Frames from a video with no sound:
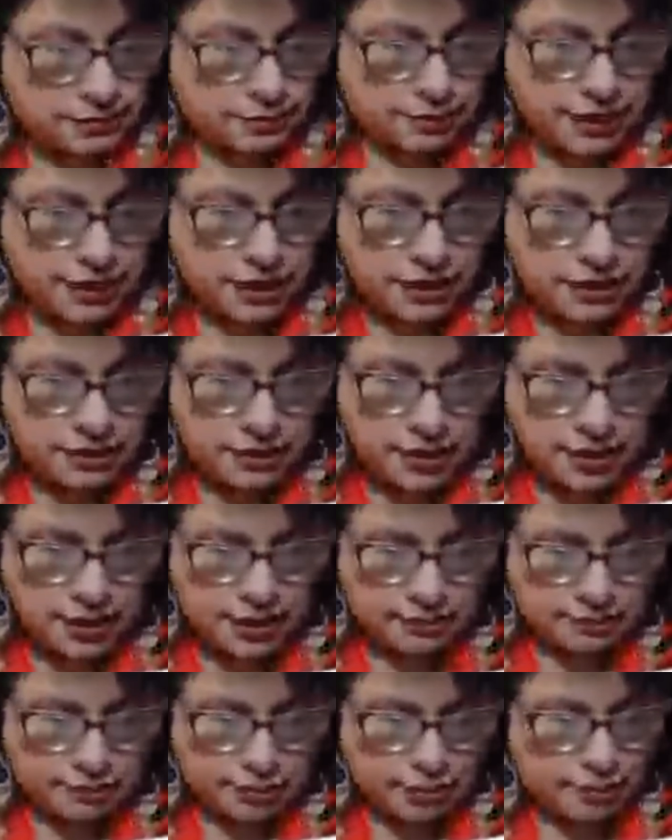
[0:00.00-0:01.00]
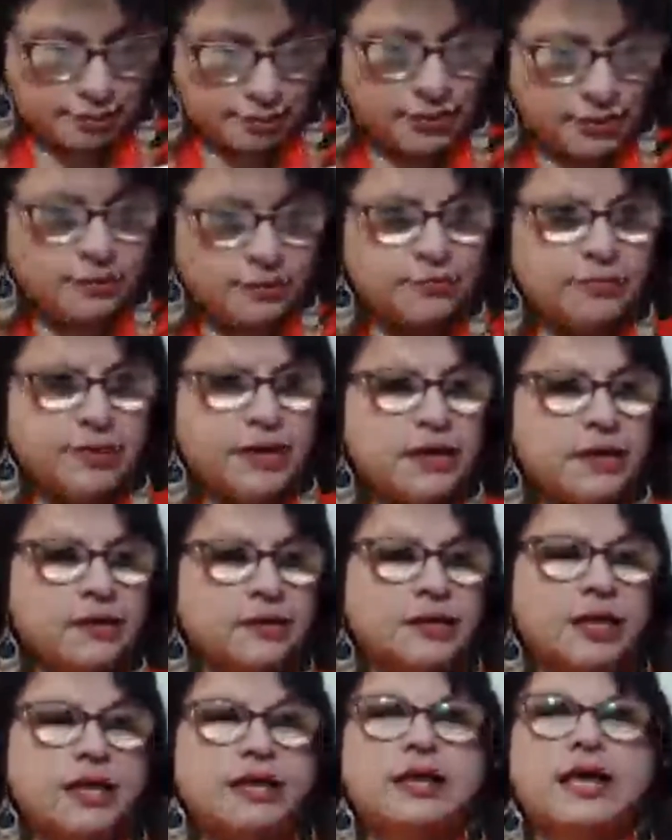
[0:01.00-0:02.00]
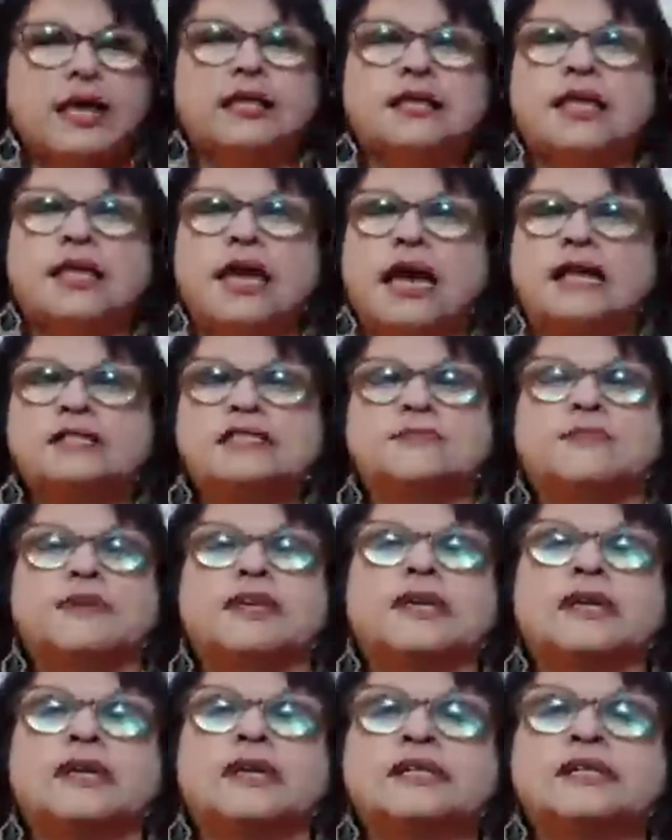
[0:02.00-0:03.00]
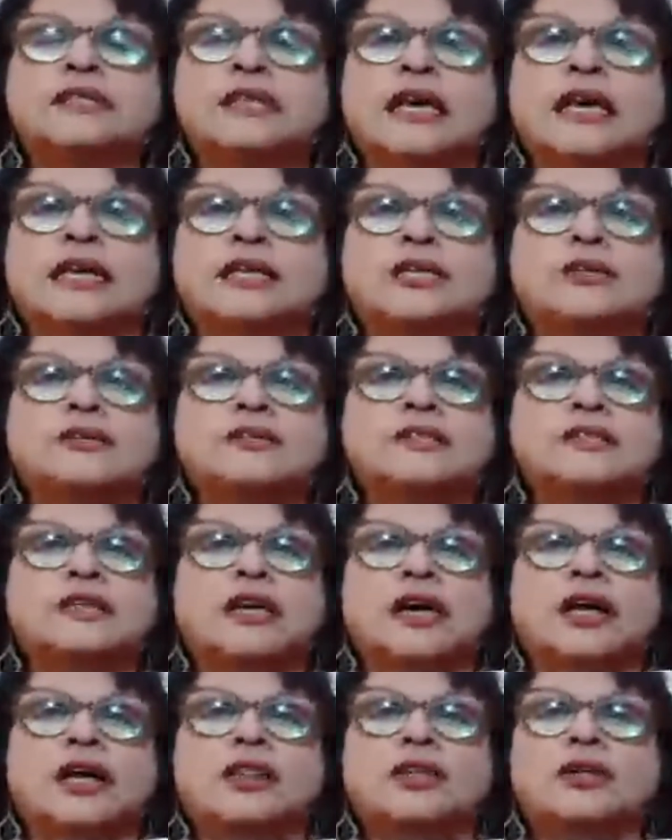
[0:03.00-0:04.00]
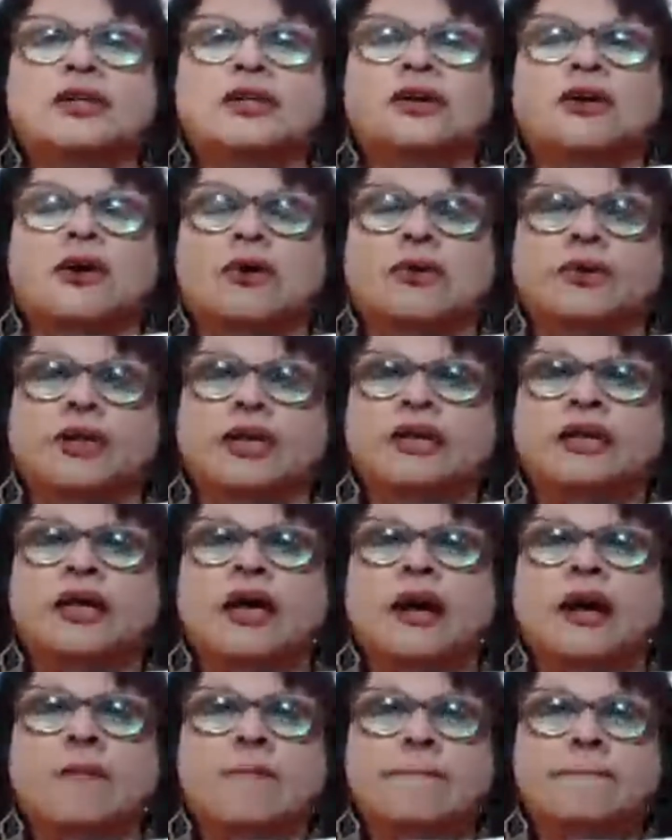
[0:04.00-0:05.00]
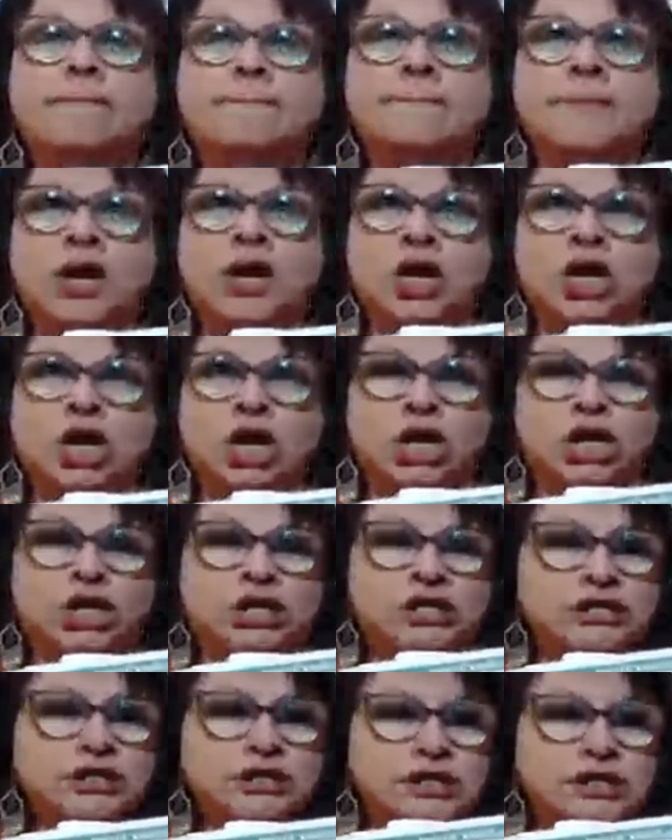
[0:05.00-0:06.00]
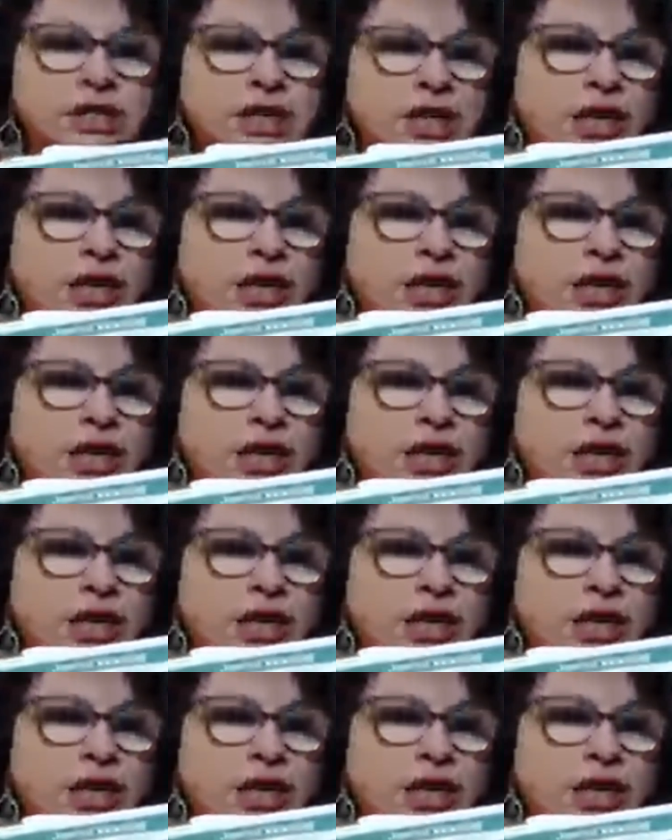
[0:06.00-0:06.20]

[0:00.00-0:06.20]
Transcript: a pink line, purple and pink line, and that's because I use color-coded markers.